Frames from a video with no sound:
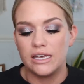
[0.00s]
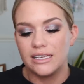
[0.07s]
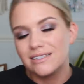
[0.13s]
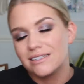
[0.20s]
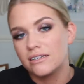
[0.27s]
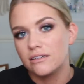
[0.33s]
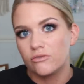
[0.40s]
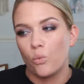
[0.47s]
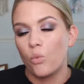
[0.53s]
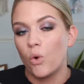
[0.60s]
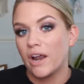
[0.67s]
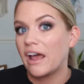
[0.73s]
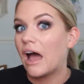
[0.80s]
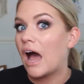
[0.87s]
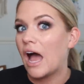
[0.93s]
isn't
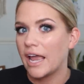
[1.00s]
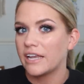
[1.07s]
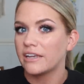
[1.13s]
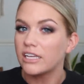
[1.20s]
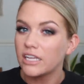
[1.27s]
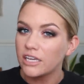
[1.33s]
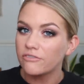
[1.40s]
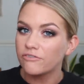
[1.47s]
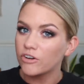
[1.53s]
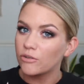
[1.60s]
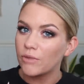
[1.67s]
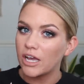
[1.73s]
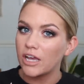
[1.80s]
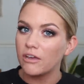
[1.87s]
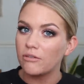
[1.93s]
what I need
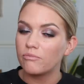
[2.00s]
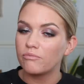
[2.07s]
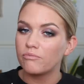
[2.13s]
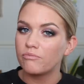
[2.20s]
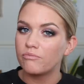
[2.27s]
for my